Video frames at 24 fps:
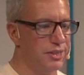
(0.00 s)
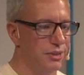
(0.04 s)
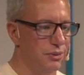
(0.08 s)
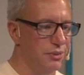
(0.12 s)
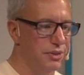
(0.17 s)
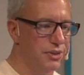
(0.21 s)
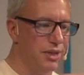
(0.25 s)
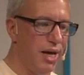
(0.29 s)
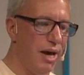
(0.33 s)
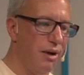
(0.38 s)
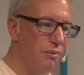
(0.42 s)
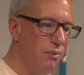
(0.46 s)
So there
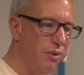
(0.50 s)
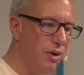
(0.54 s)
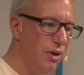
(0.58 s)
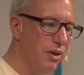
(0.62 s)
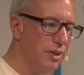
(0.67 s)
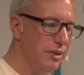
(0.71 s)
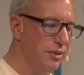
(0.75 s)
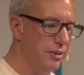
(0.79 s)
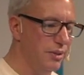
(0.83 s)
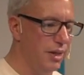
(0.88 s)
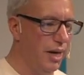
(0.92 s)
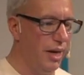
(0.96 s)
was that
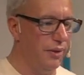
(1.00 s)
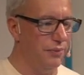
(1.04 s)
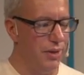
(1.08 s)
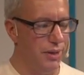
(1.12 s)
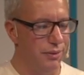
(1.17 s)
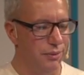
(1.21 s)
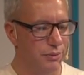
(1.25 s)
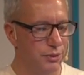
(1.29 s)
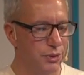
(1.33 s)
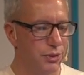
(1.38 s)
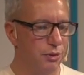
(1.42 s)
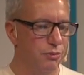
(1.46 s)
one, and
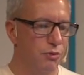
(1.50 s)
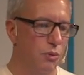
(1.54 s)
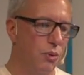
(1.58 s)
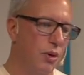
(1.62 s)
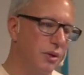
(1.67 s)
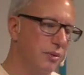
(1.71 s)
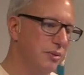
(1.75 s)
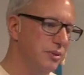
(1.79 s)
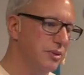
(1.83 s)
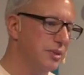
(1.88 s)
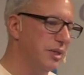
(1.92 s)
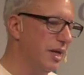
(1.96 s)
then there was another
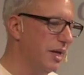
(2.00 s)
one,